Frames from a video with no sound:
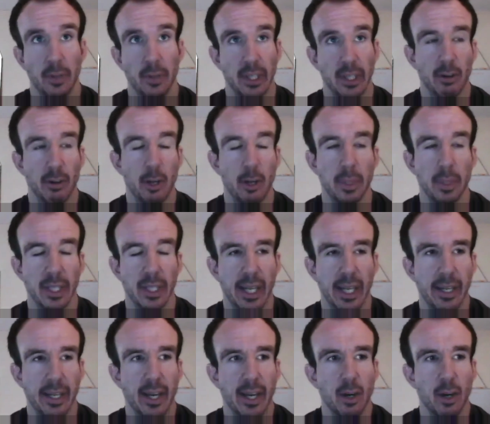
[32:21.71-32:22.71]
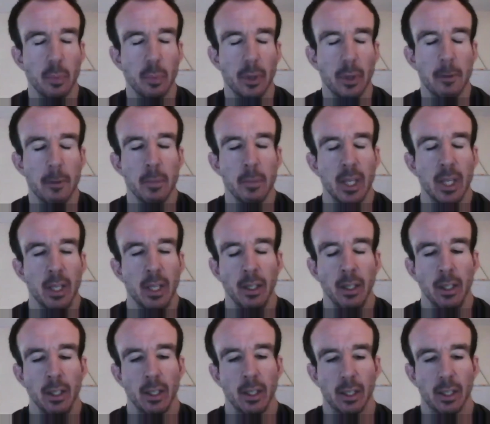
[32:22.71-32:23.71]
I think they're open again now, but
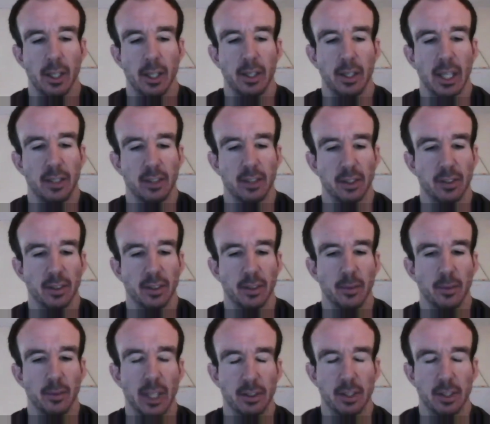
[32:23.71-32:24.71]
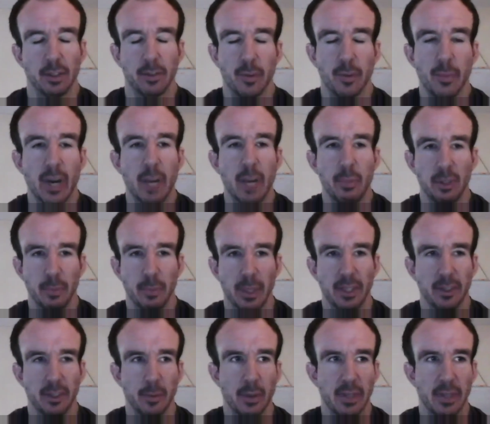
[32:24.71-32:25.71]
that's just from my
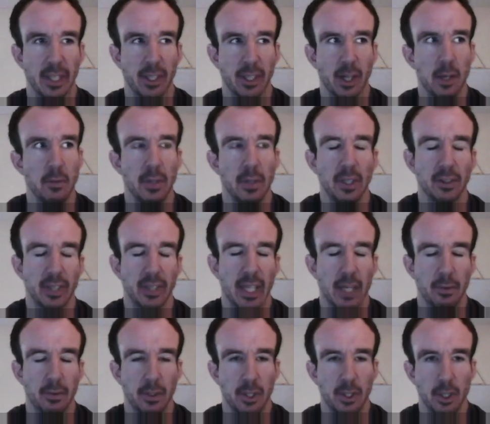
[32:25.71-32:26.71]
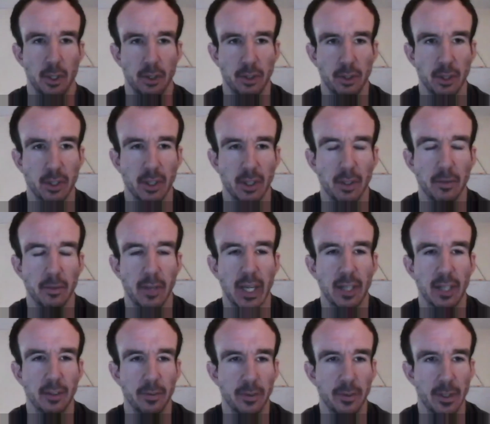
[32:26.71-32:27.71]
perspective. I think COVID is going to have a huge knock-on
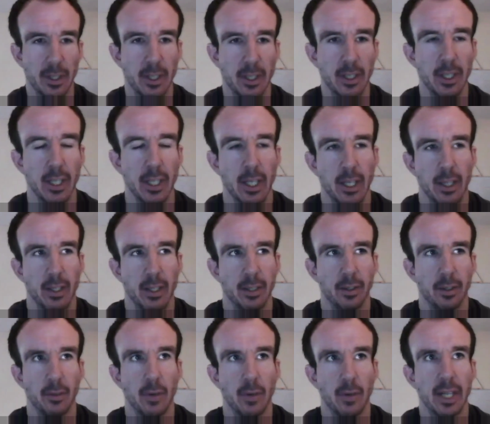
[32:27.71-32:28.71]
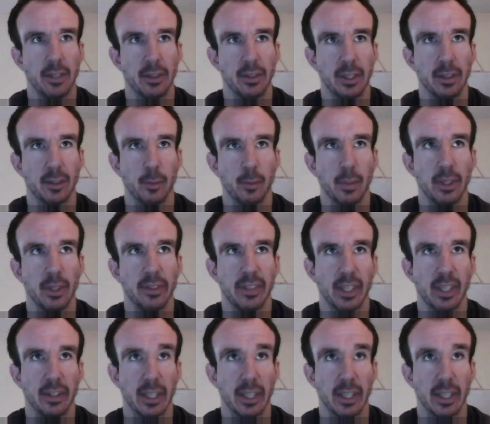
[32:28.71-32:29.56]
effect for the rare disease community.